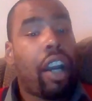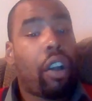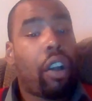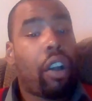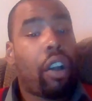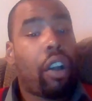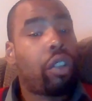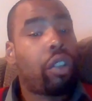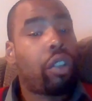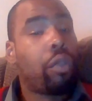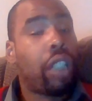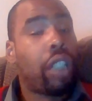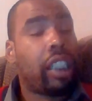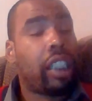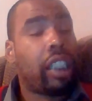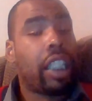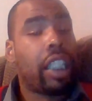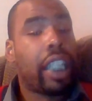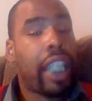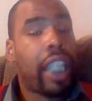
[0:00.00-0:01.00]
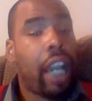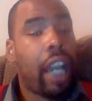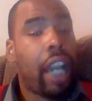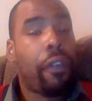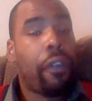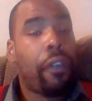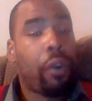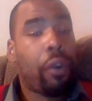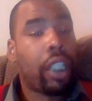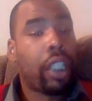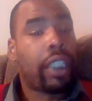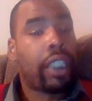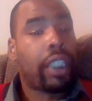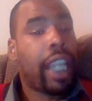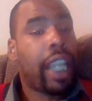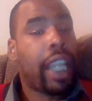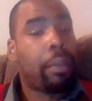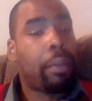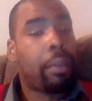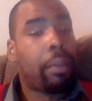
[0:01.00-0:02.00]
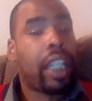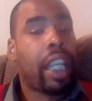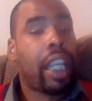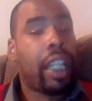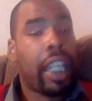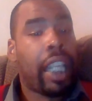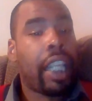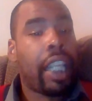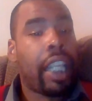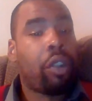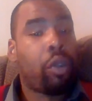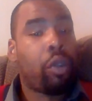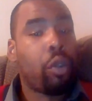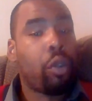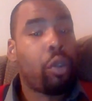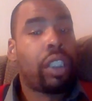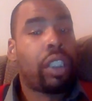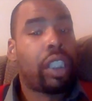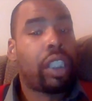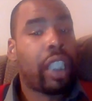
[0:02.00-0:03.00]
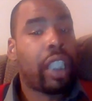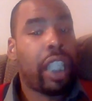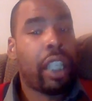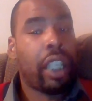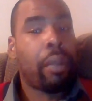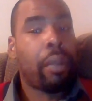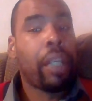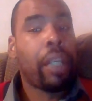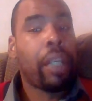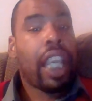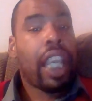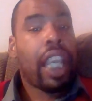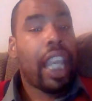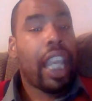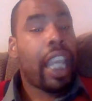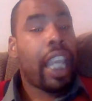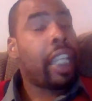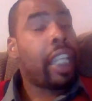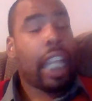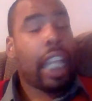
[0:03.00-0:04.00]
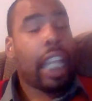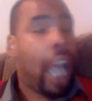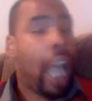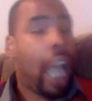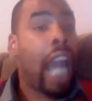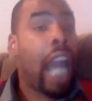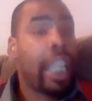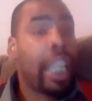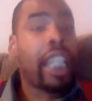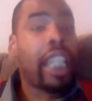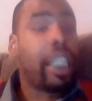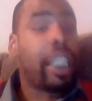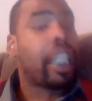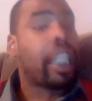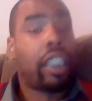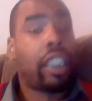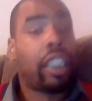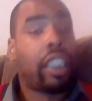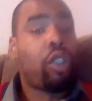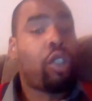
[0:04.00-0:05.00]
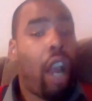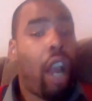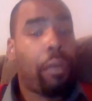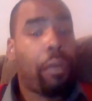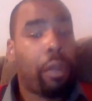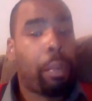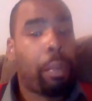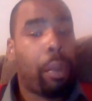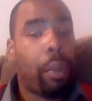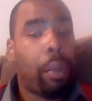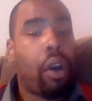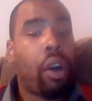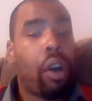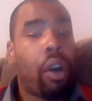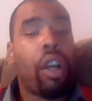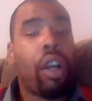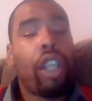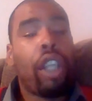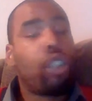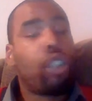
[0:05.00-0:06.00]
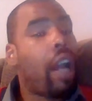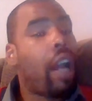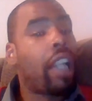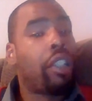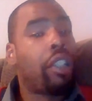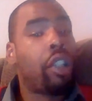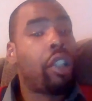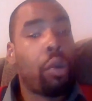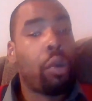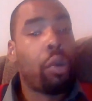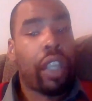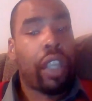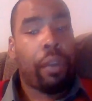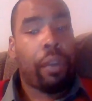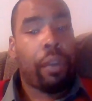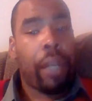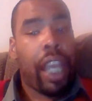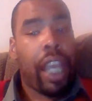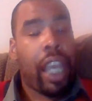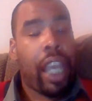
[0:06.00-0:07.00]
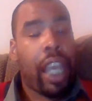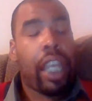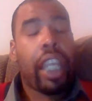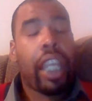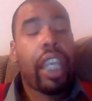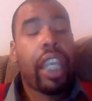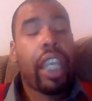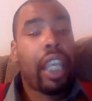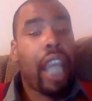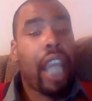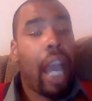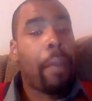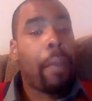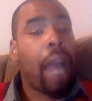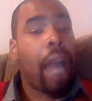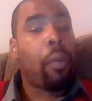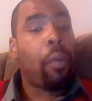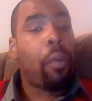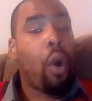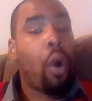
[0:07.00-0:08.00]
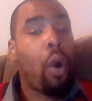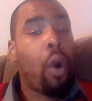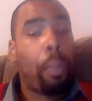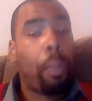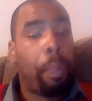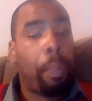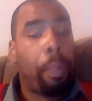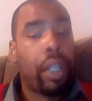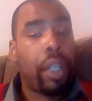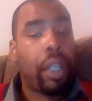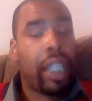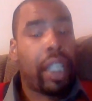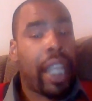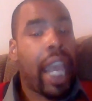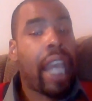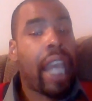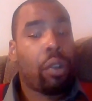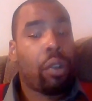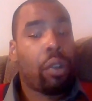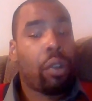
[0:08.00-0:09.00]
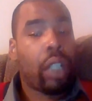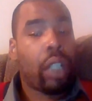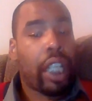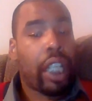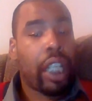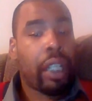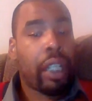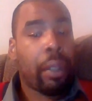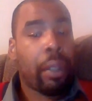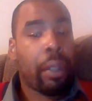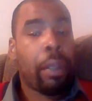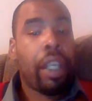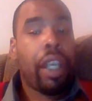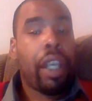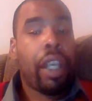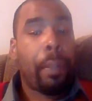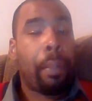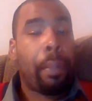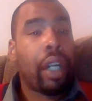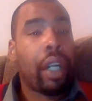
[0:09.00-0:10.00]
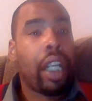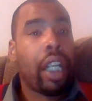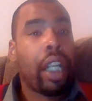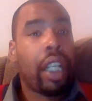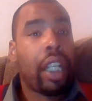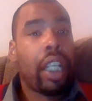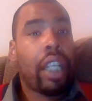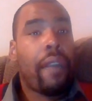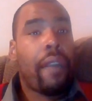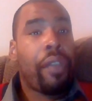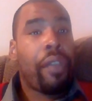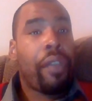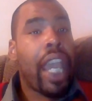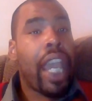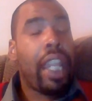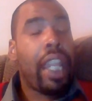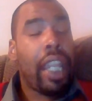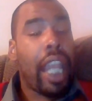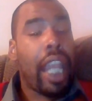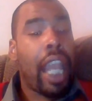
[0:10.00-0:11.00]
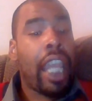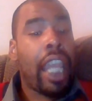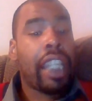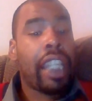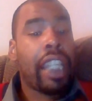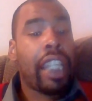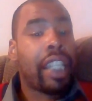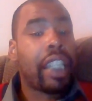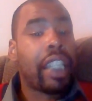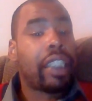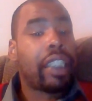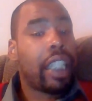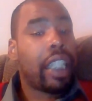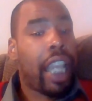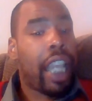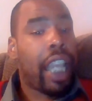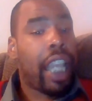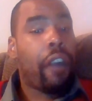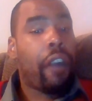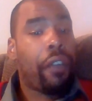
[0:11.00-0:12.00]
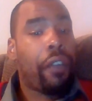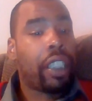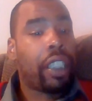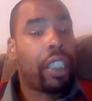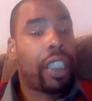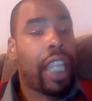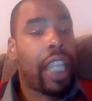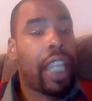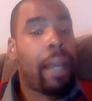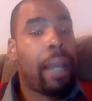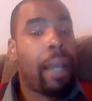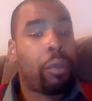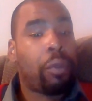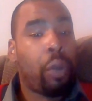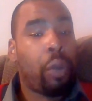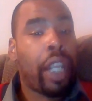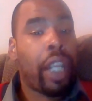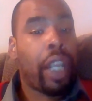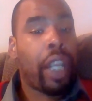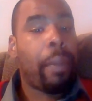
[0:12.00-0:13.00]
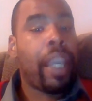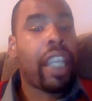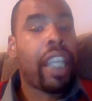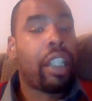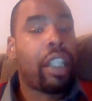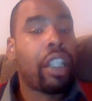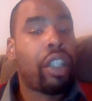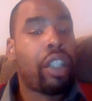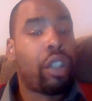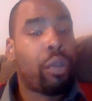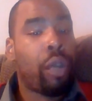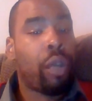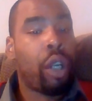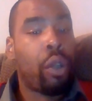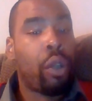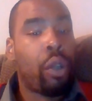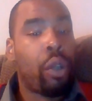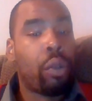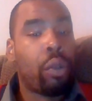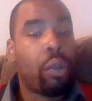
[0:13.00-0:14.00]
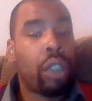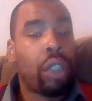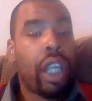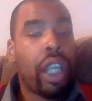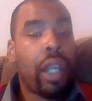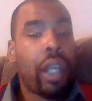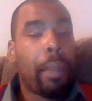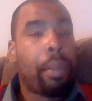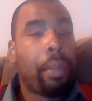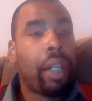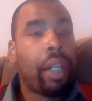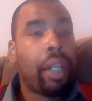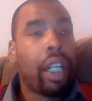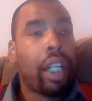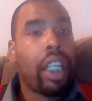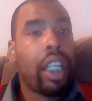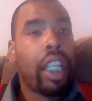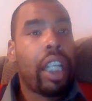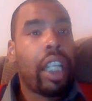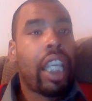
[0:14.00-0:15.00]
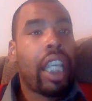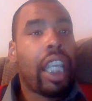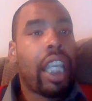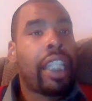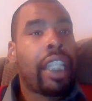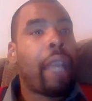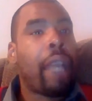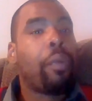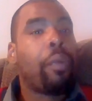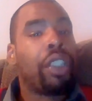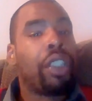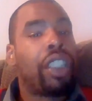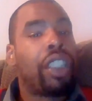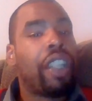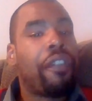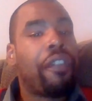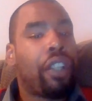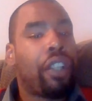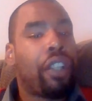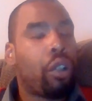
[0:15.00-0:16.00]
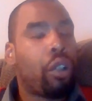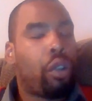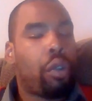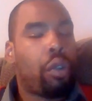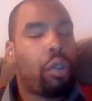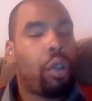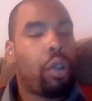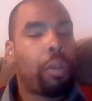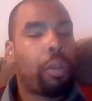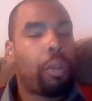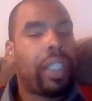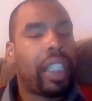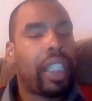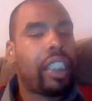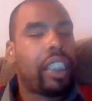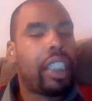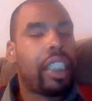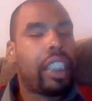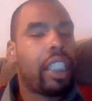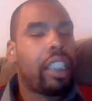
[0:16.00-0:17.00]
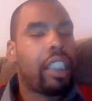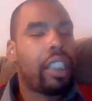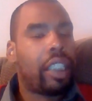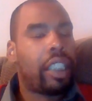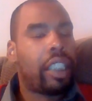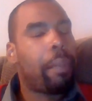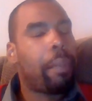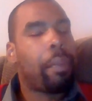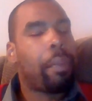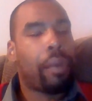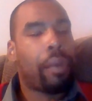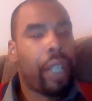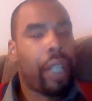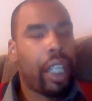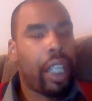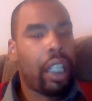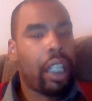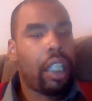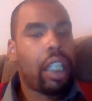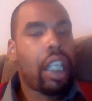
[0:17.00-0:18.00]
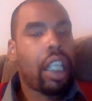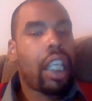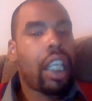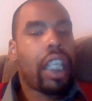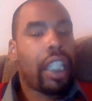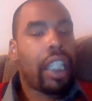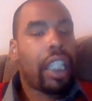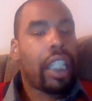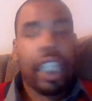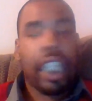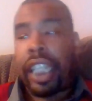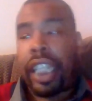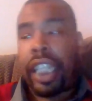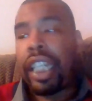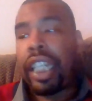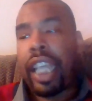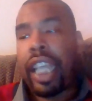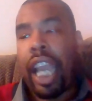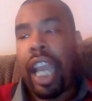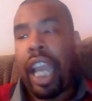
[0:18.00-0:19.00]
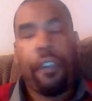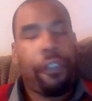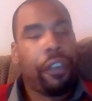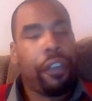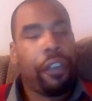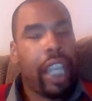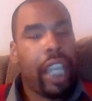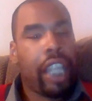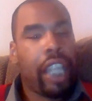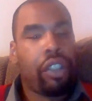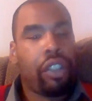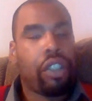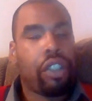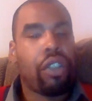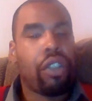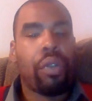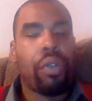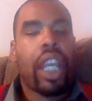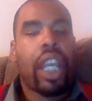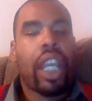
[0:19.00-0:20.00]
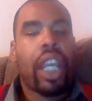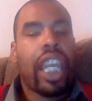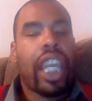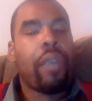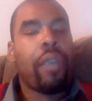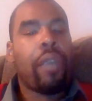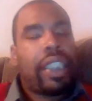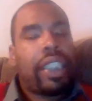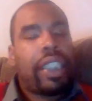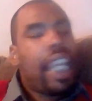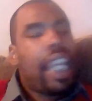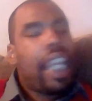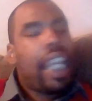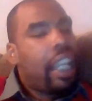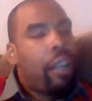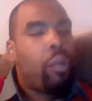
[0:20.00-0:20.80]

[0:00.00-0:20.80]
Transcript: also doesn't account for the times that they threw it to him, and he doesn't drop the ball, so I don't give him that. I mean, I won't put that on him, but that it doesn't account for the times where they made good throws, but they were difficult throws because he couldn't separate. It didn't count for that too. It would take a